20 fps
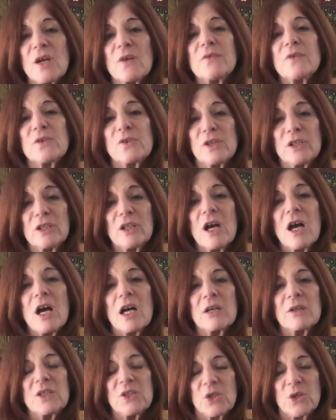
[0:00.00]
over the
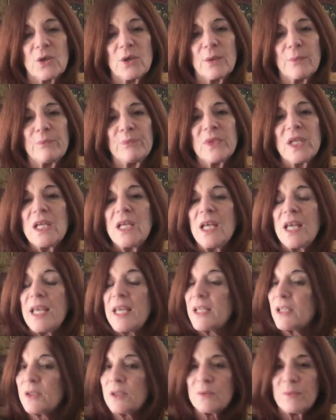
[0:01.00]
long term.
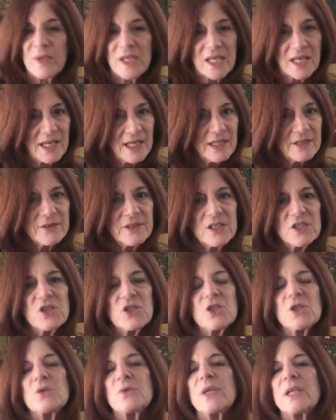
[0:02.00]
It could be a health
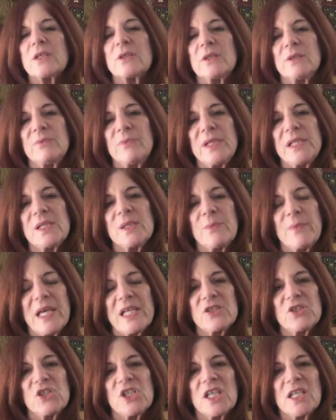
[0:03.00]
issue, it could be
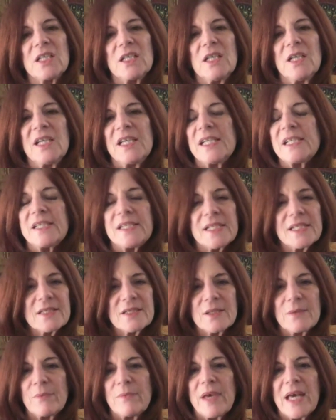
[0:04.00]
dementia. It
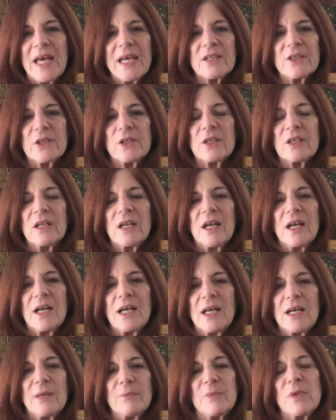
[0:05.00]
doesn't matter.
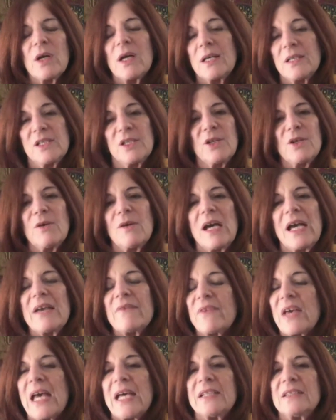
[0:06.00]
I've
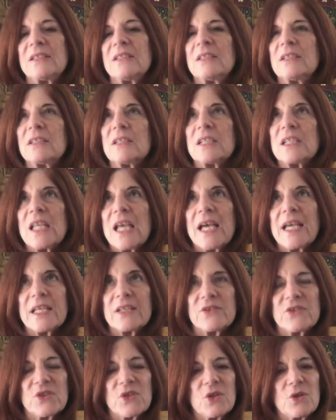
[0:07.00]
had
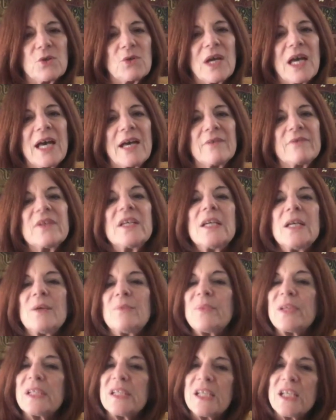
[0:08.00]
clients who have
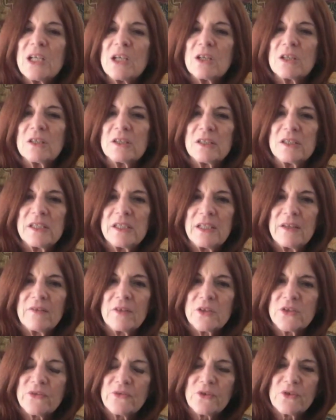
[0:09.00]
been
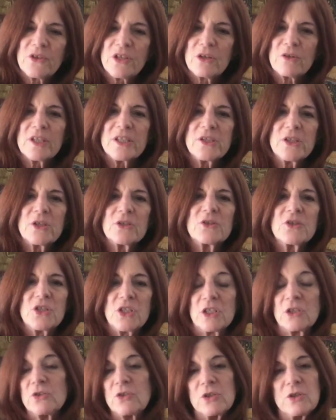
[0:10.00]
caregivers for their adult
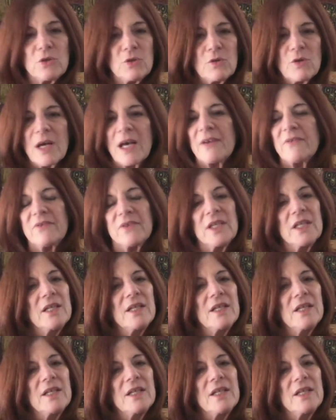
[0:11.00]
children who have